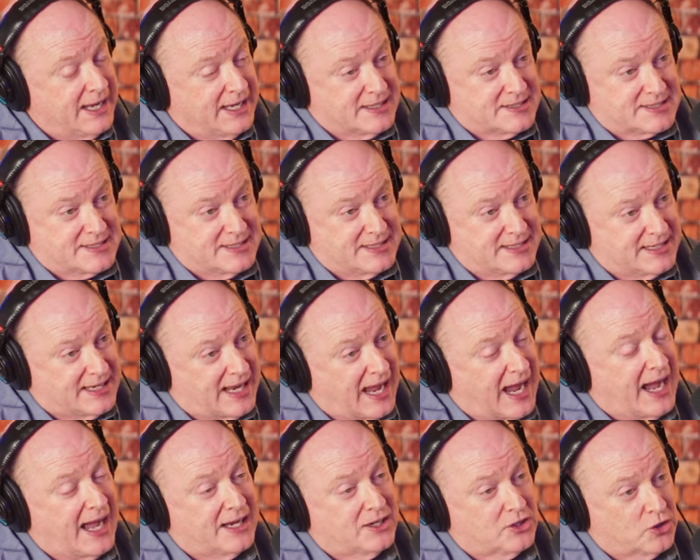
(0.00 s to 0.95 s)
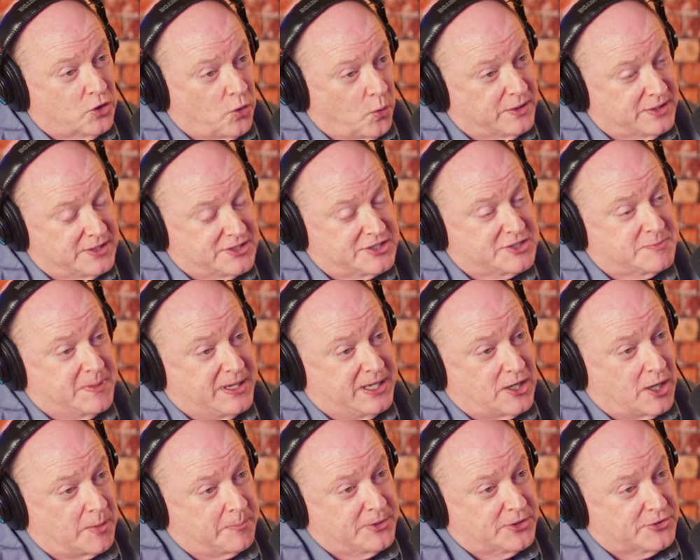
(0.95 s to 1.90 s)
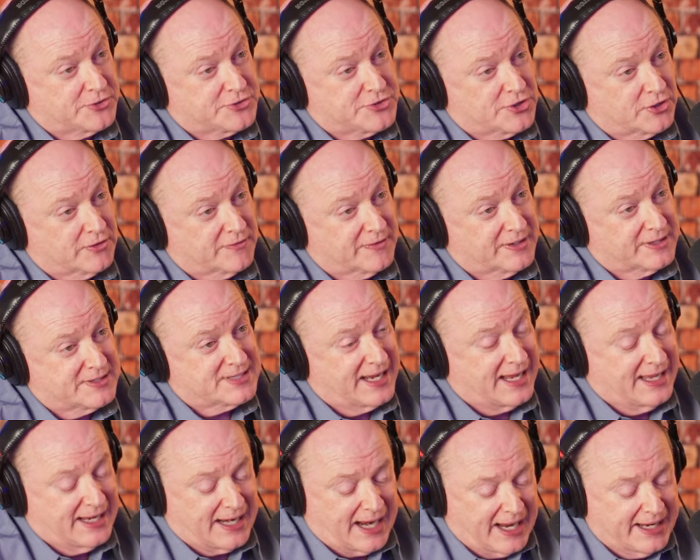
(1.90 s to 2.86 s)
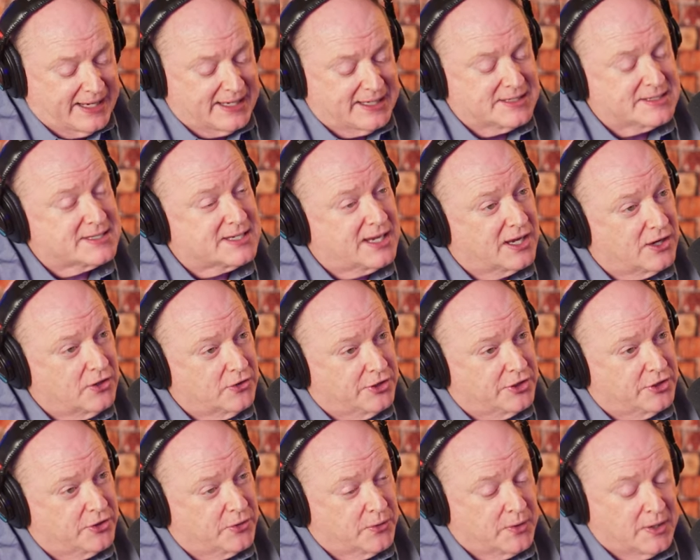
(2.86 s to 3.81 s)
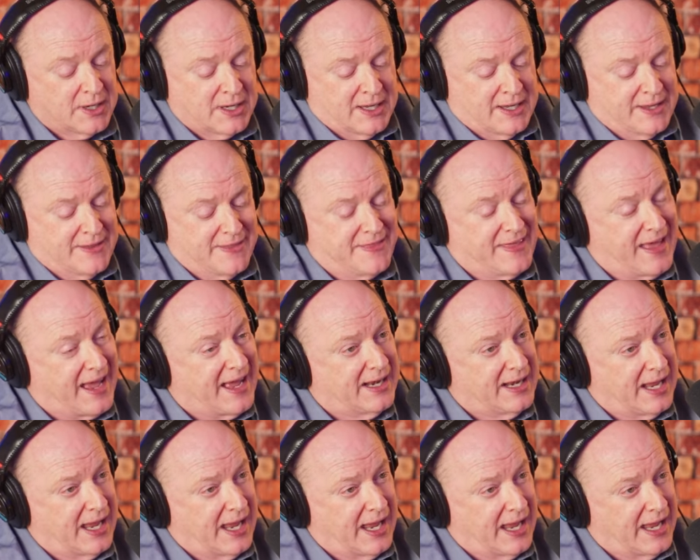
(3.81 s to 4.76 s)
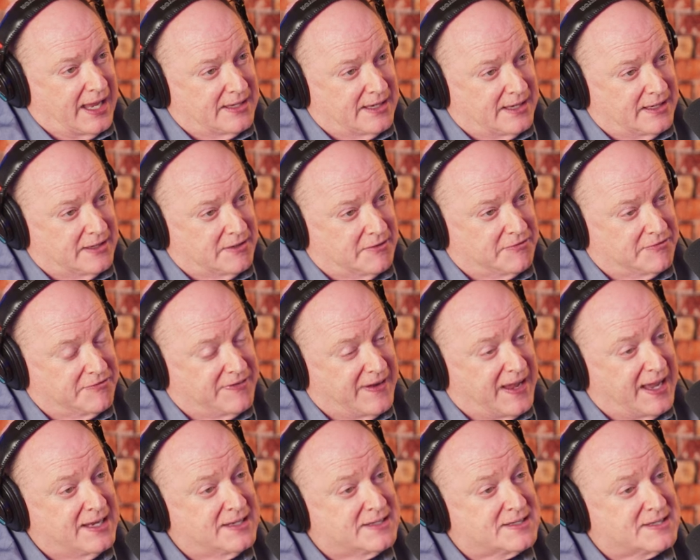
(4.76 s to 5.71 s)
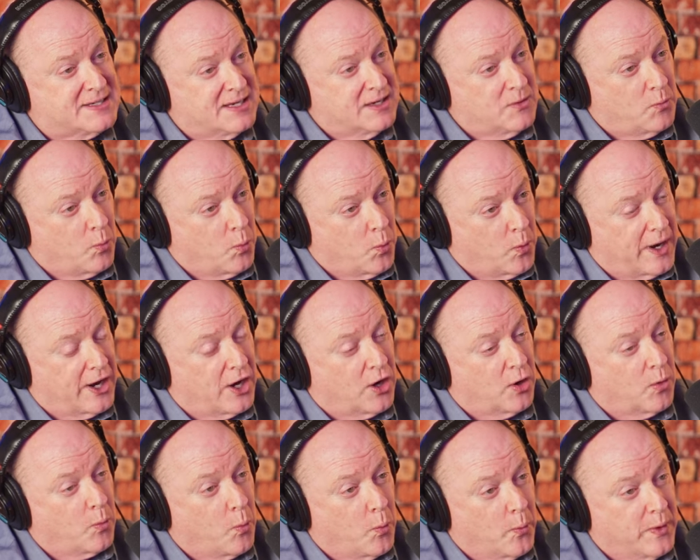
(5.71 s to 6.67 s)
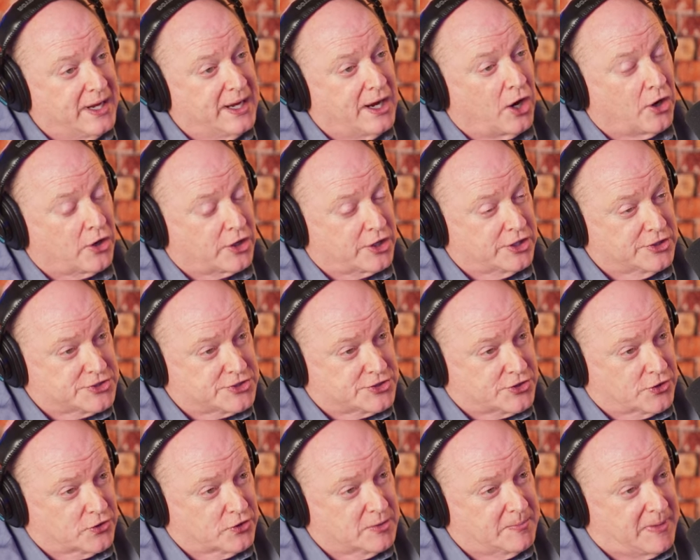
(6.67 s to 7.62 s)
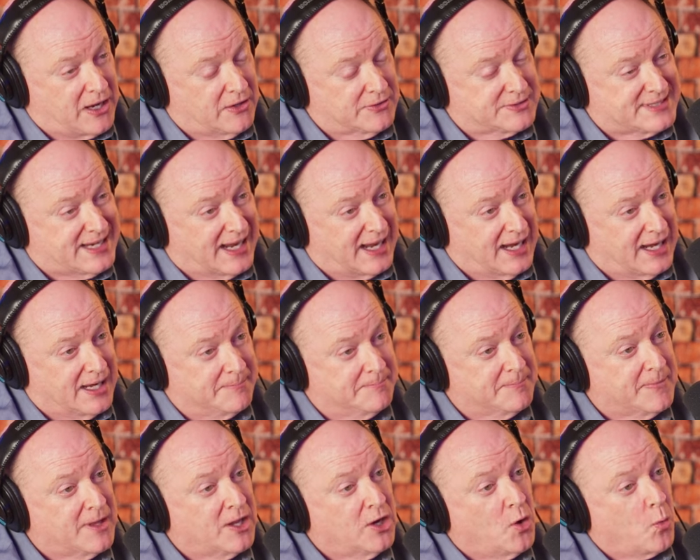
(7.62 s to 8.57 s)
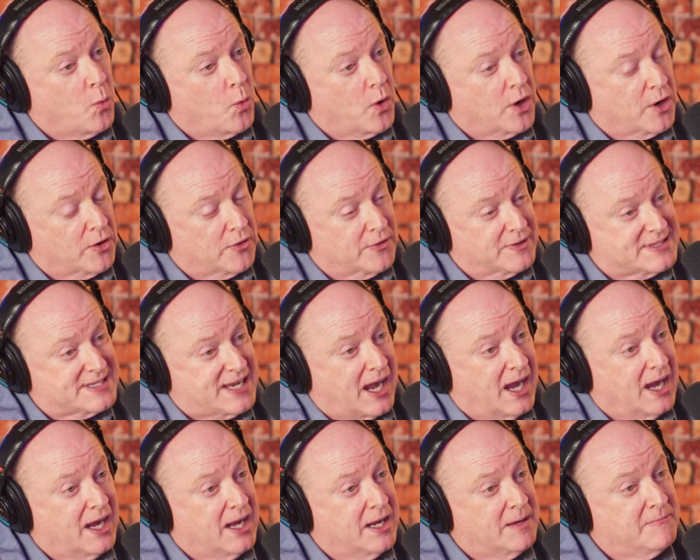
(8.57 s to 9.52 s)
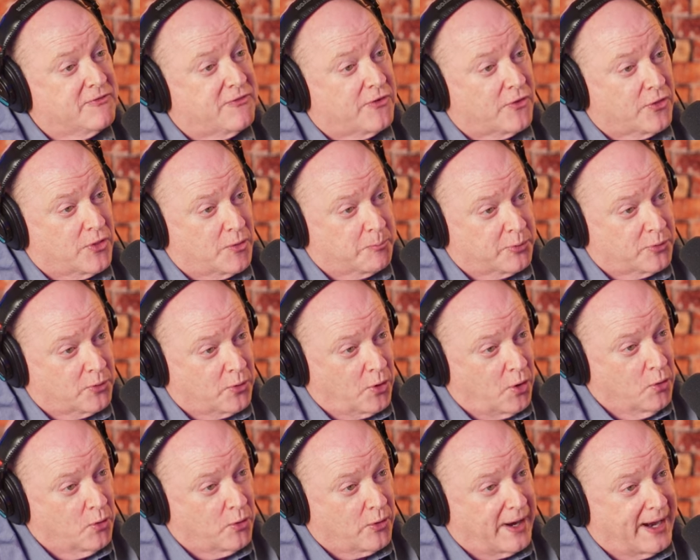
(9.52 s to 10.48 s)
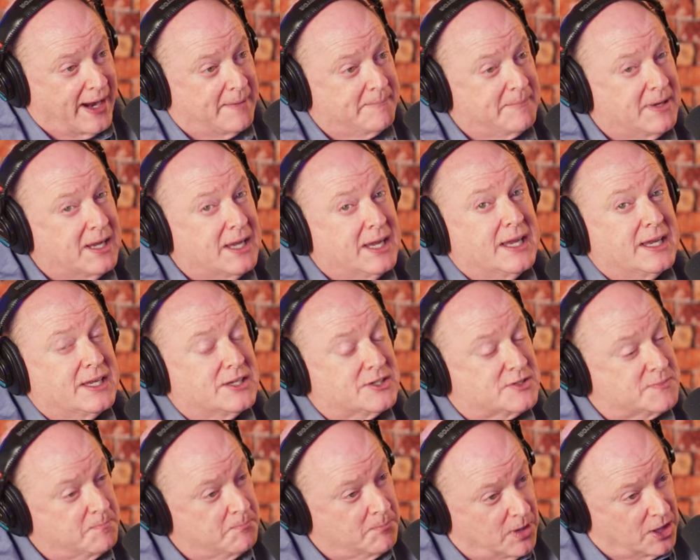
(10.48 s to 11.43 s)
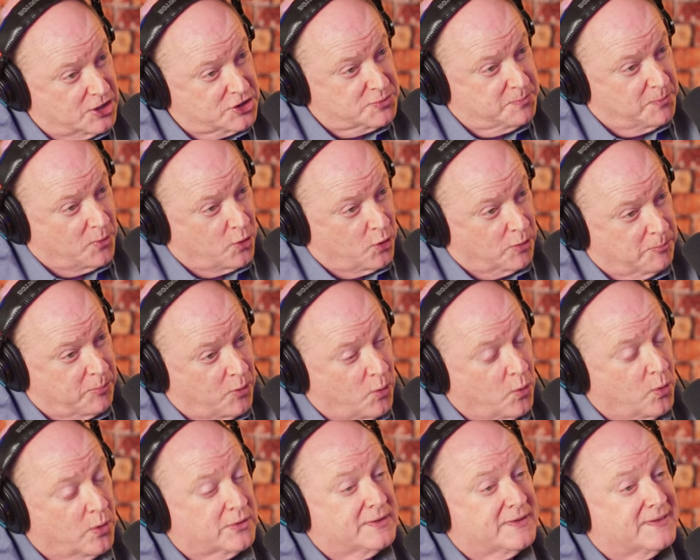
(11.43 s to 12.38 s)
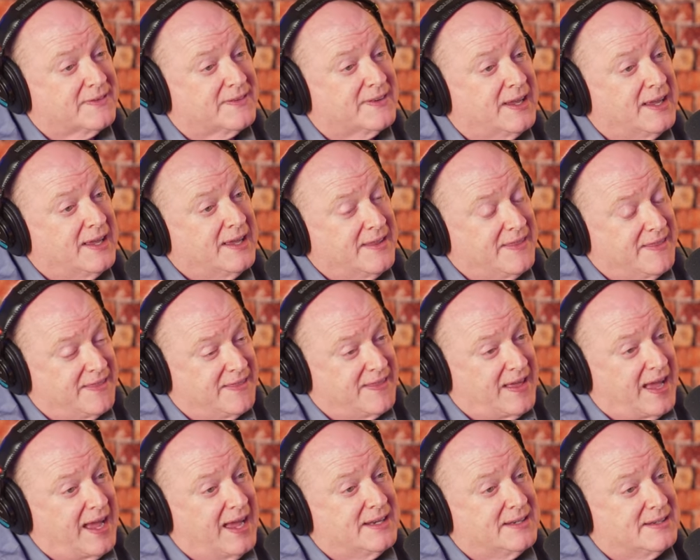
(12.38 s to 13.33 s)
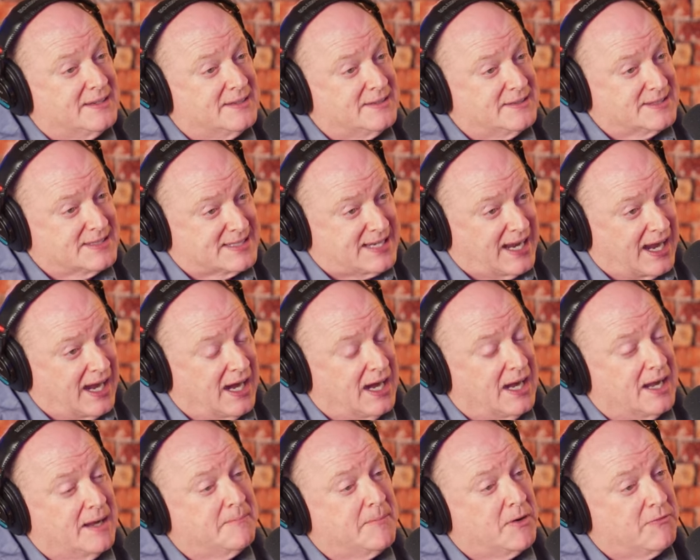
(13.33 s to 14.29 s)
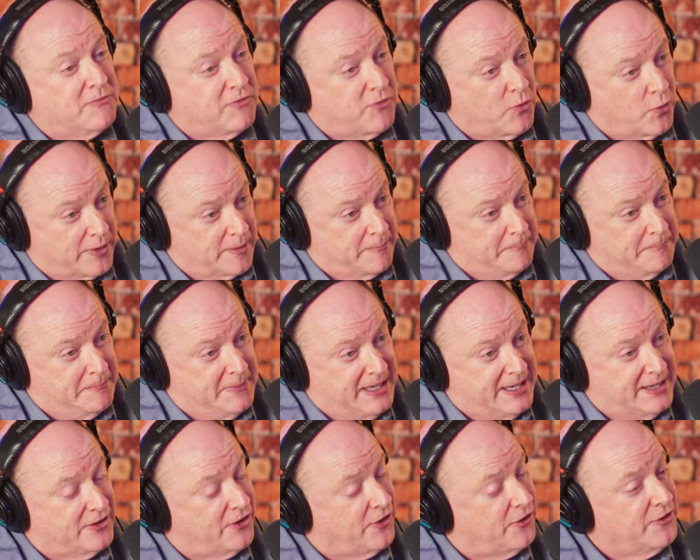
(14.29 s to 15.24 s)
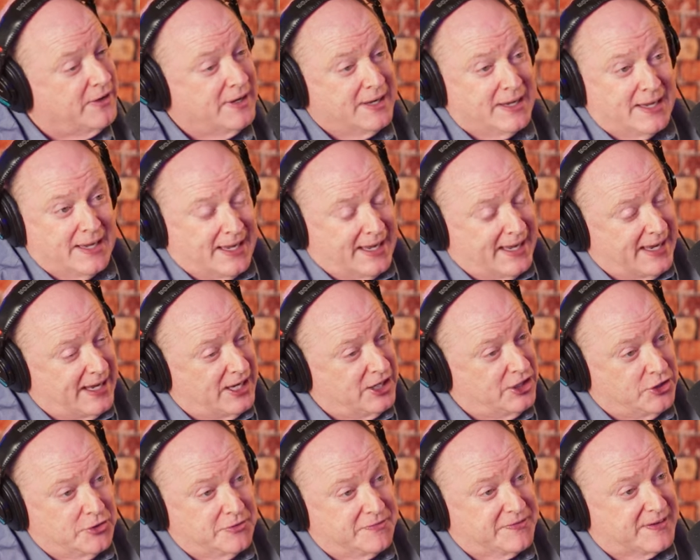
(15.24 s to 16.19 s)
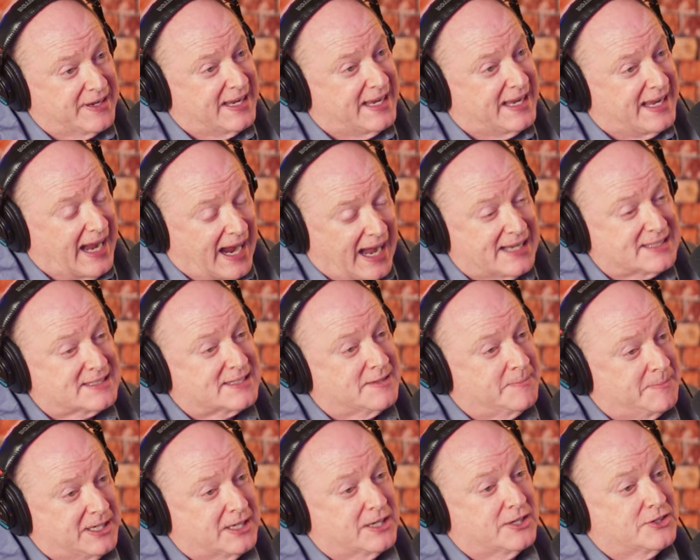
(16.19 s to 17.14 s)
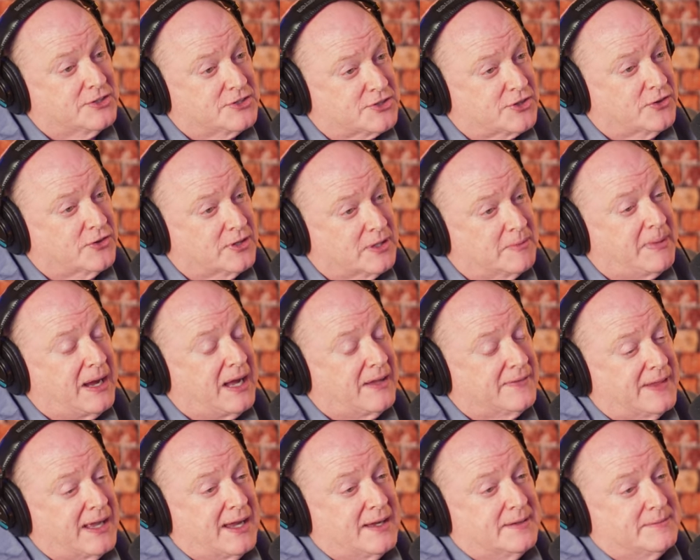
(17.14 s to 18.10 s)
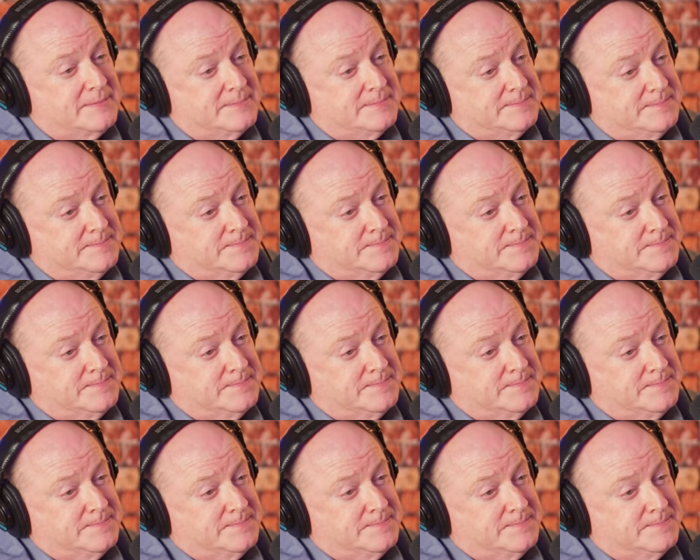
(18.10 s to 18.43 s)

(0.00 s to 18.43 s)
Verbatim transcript: is not going to speed up your service. Right. And I can tell you that at an event where we are concerned about time, right. where time for the program is much more important than time for the meal You've got right. to be concerned well, about that.